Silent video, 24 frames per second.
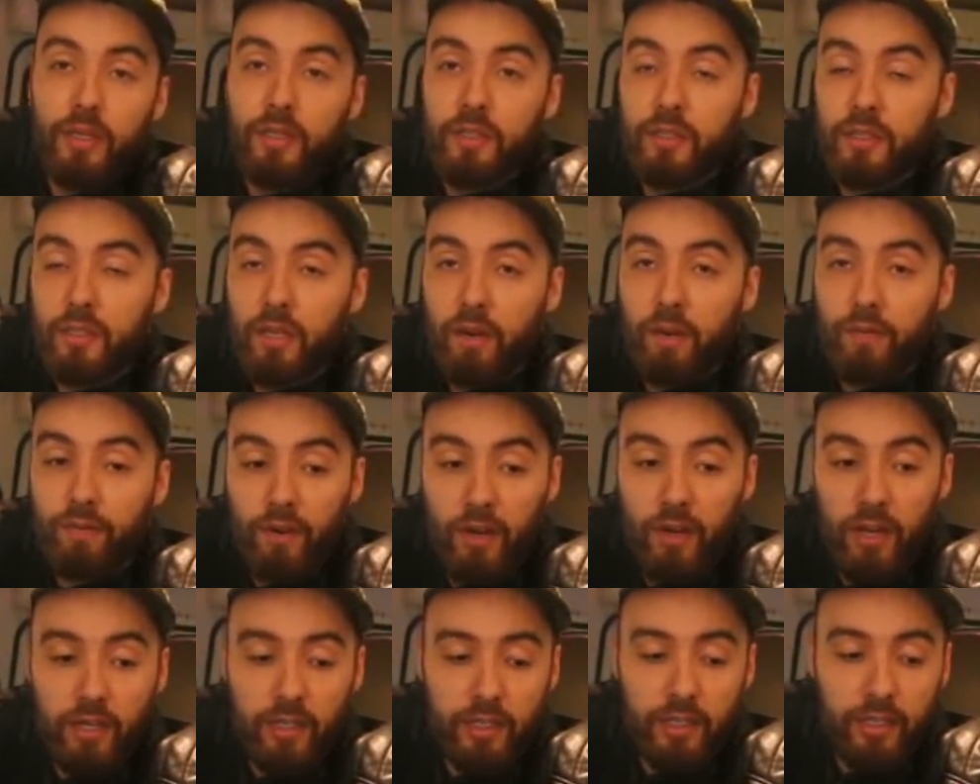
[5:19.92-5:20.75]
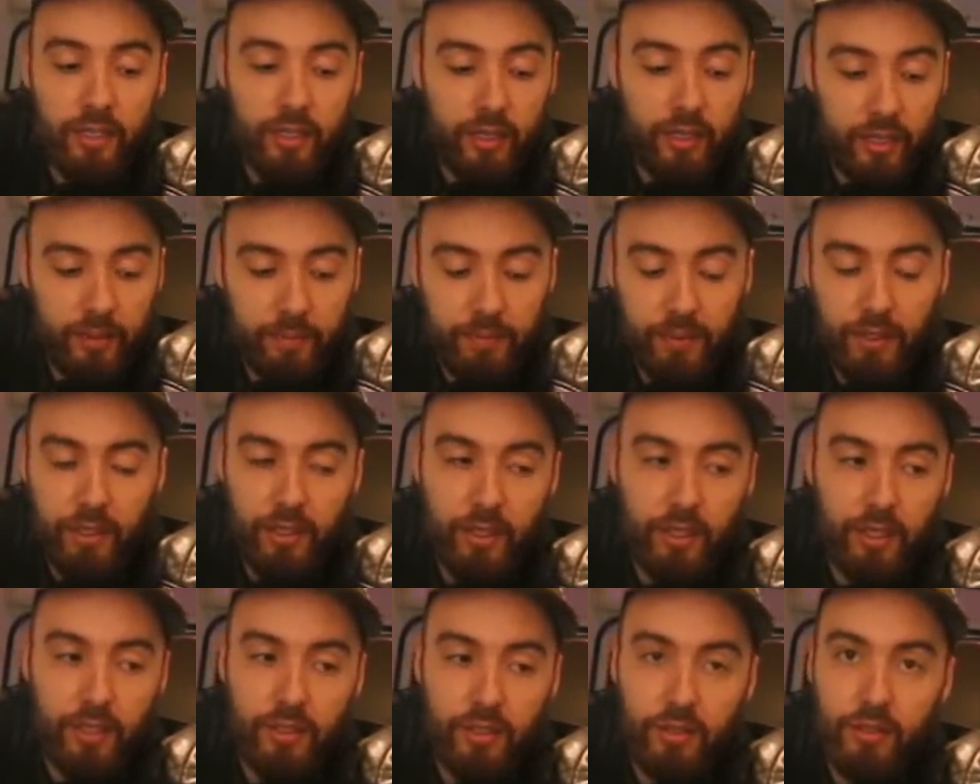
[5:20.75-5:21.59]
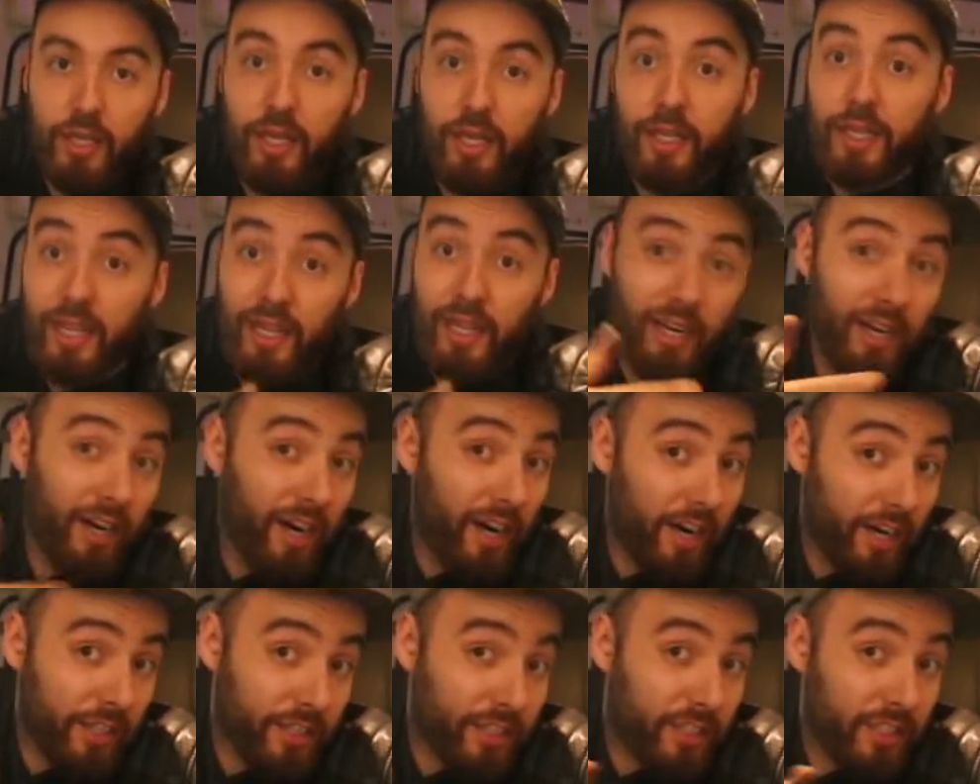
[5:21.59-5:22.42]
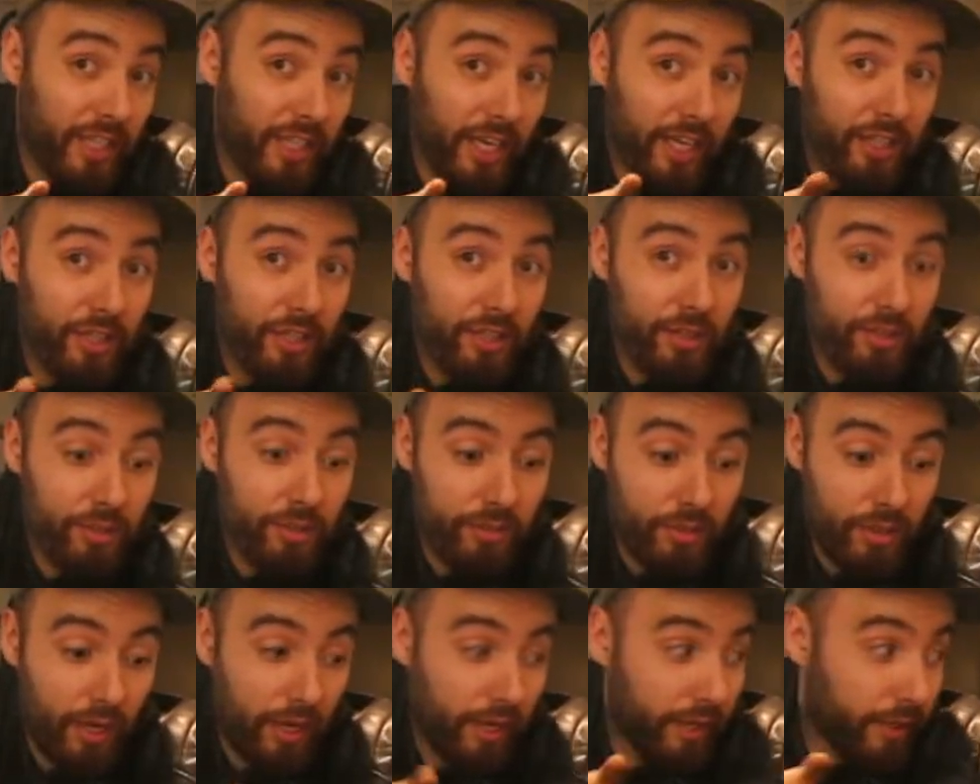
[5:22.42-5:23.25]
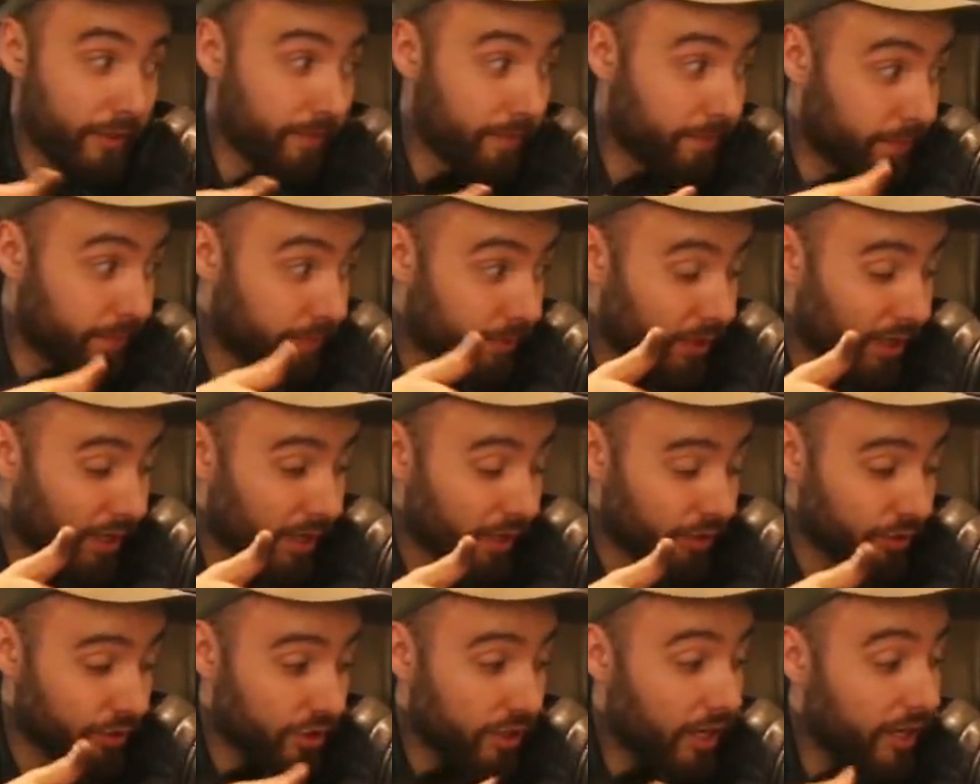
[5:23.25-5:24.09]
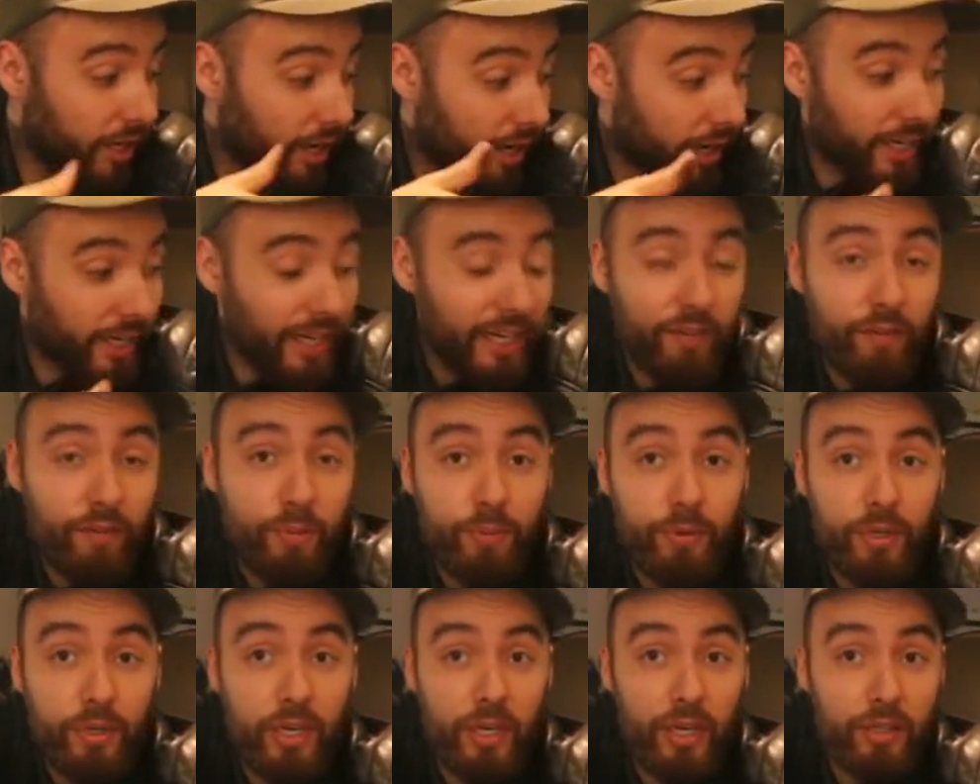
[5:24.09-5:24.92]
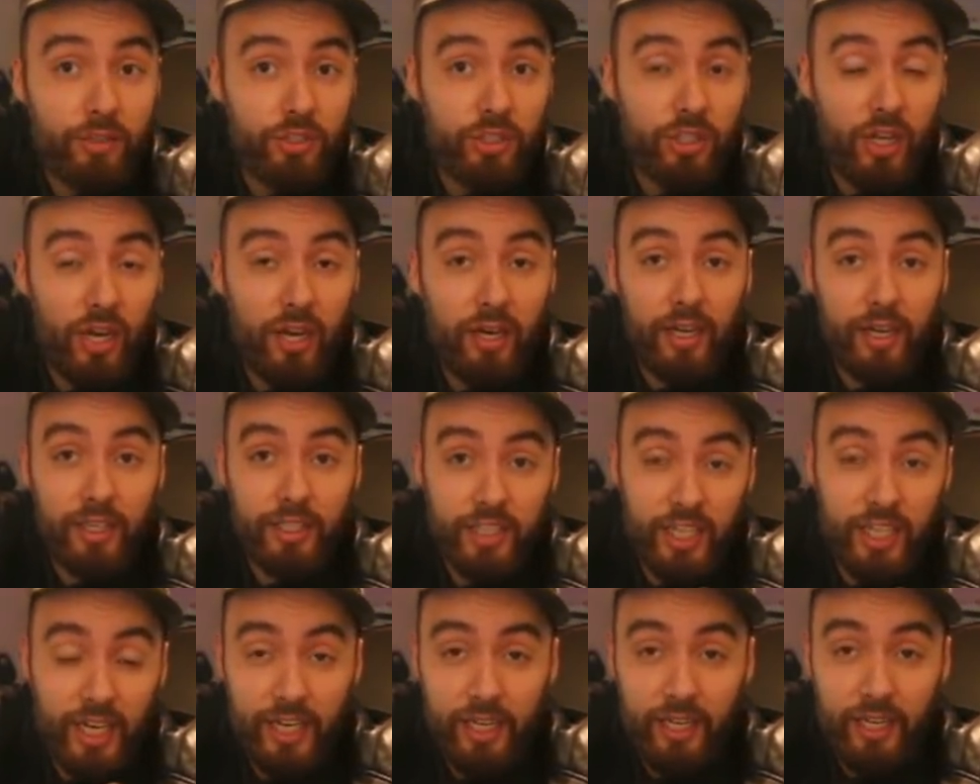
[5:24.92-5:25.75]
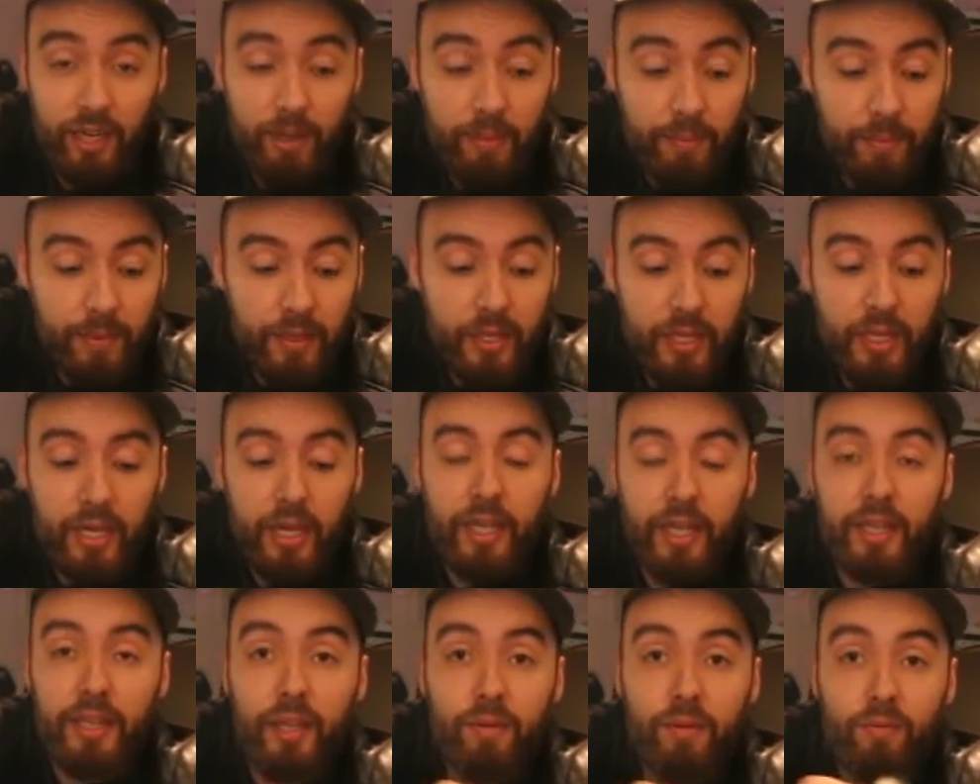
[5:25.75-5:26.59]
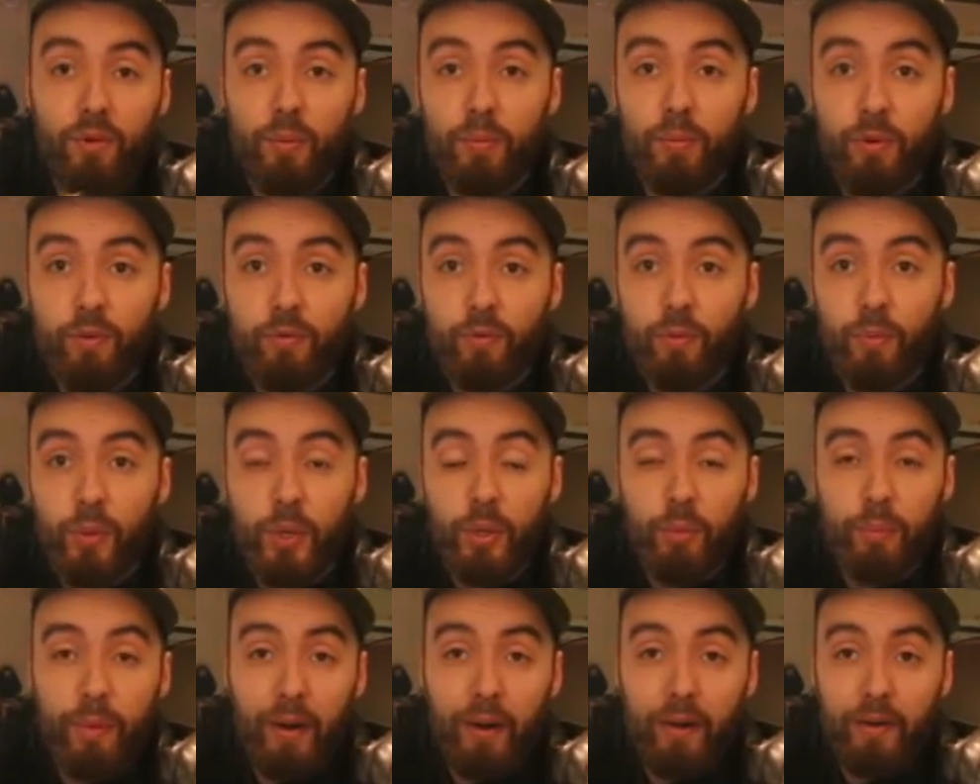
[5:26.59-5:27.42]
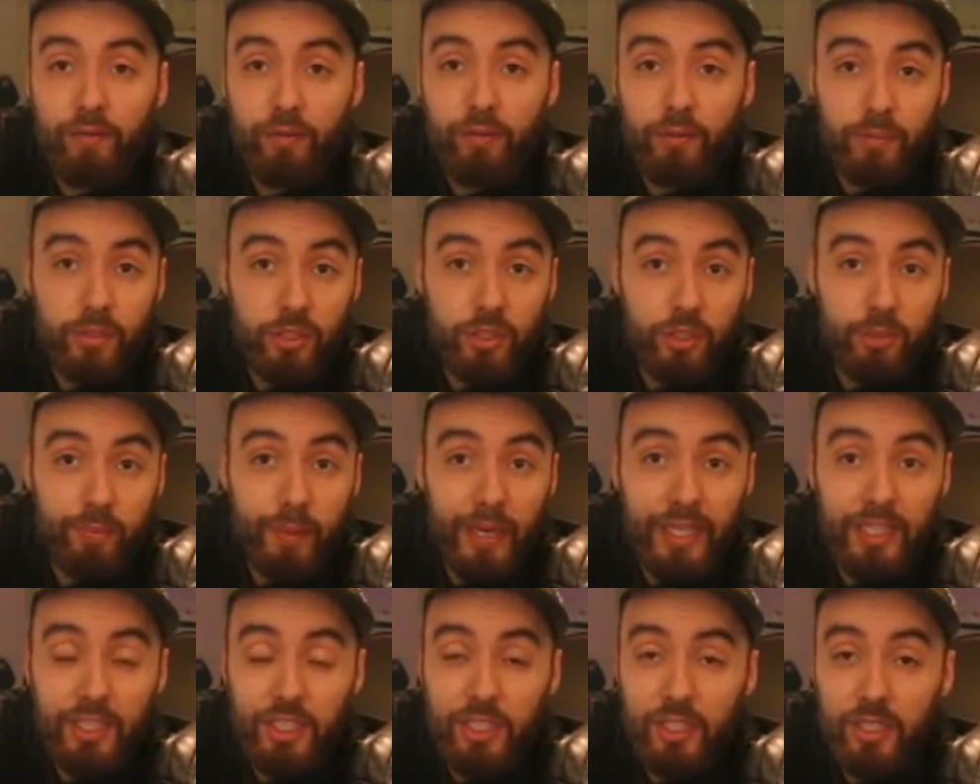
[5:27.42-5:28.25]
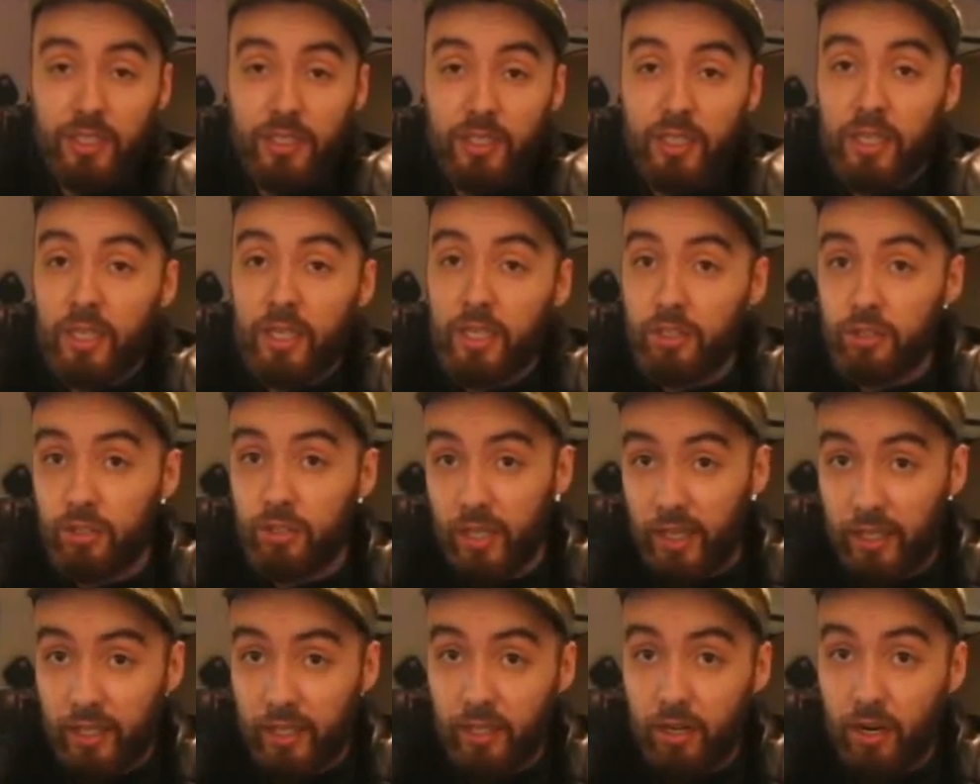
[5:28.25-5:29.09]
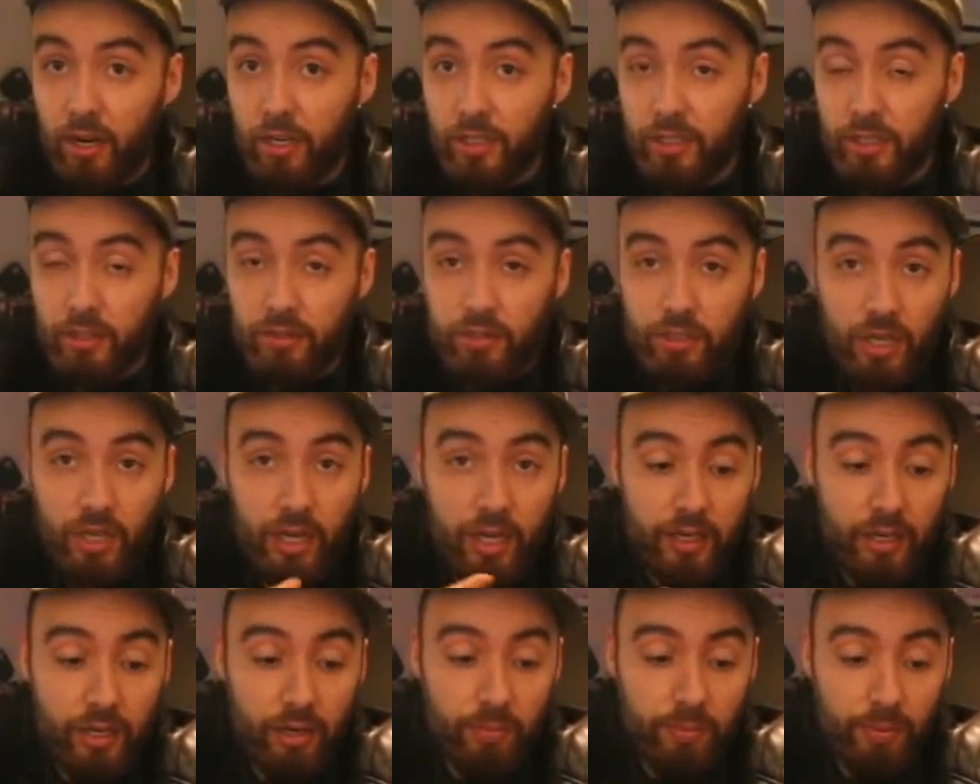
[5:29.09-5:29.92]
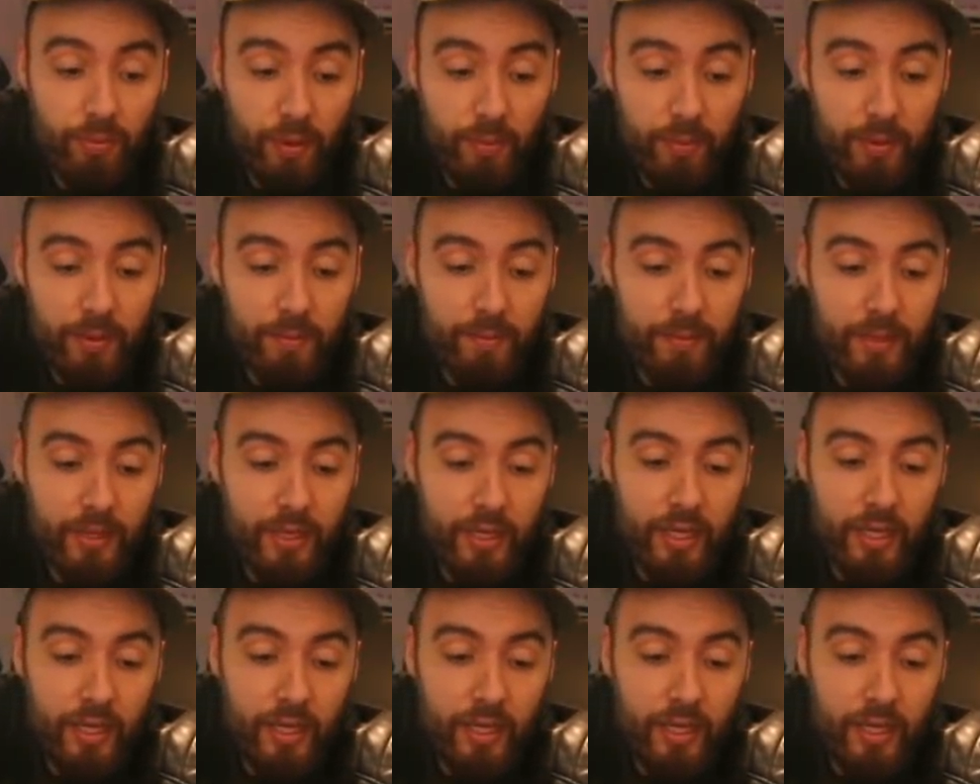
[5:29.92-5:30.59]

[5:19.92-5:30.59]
tough luck, I'm not gonna do that. Then I asked, can you, like, put it outside? I can even put it outside, like jack it up and then remove a wheel bearing from the suspension so that the car is outside, no problem.